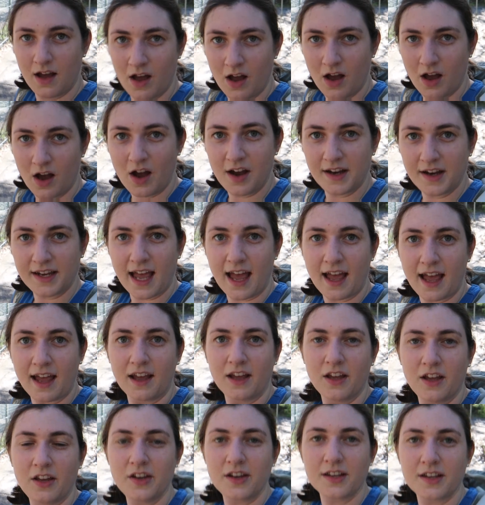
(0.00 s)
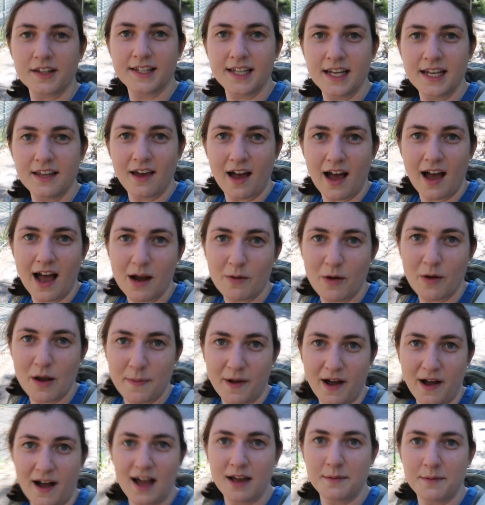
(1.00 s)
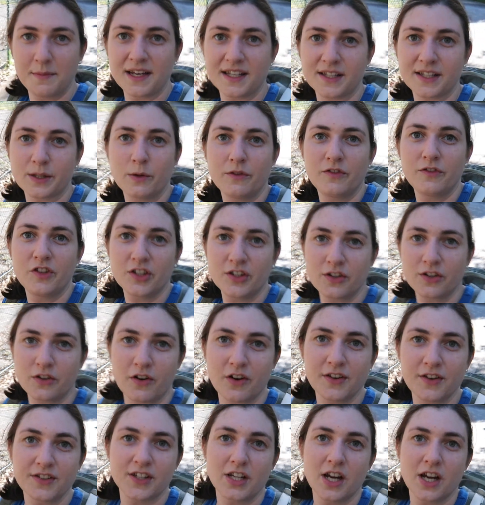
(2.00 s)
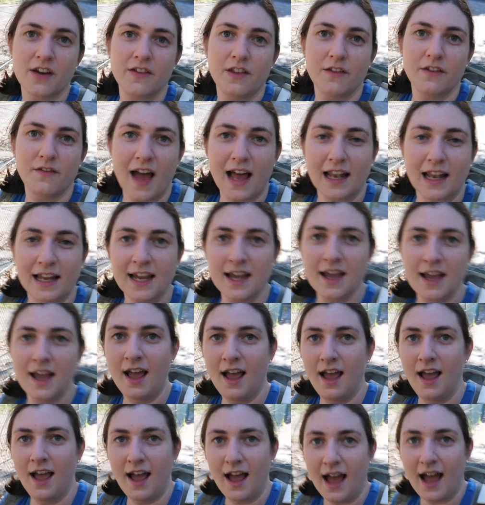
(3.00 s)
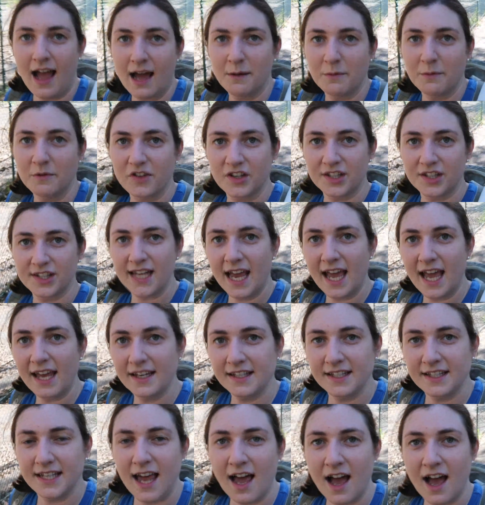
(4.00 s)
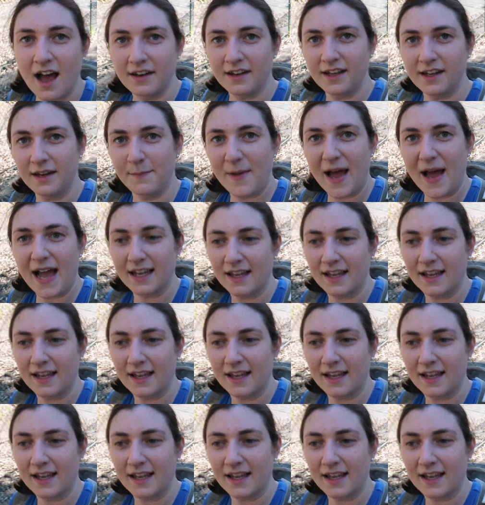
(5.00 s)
Okay, you can see the highway behind me, so we've just crossed over the valley and we've just headed down back